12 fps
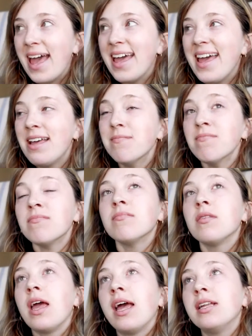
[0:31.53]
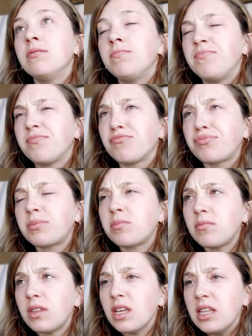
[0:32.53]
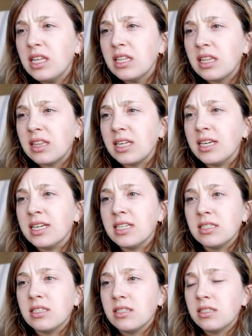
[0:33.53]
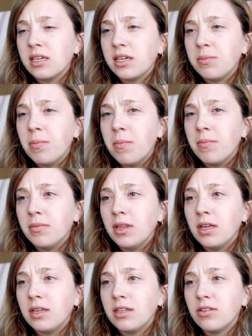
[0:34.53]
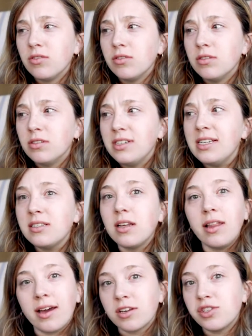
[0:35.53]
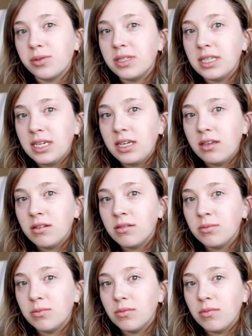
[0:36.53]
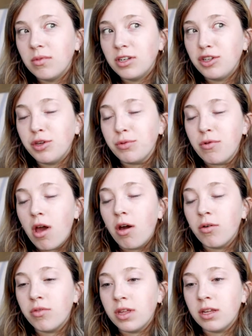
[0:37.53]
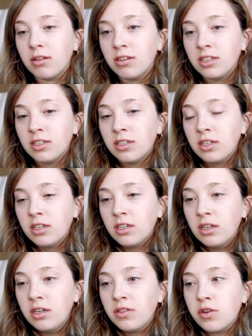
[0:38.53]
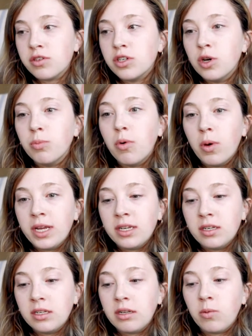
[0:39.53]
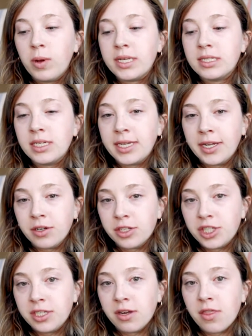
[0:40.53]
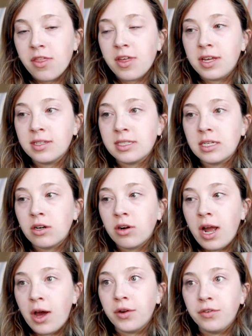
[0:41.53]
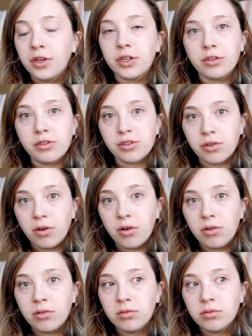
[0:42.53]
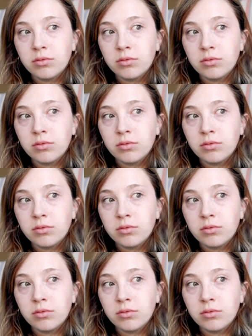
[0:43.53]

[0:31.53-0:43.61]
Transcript: And I think the thing is like intellectually, you know that there's no point in wasting energy on things that are out of your control.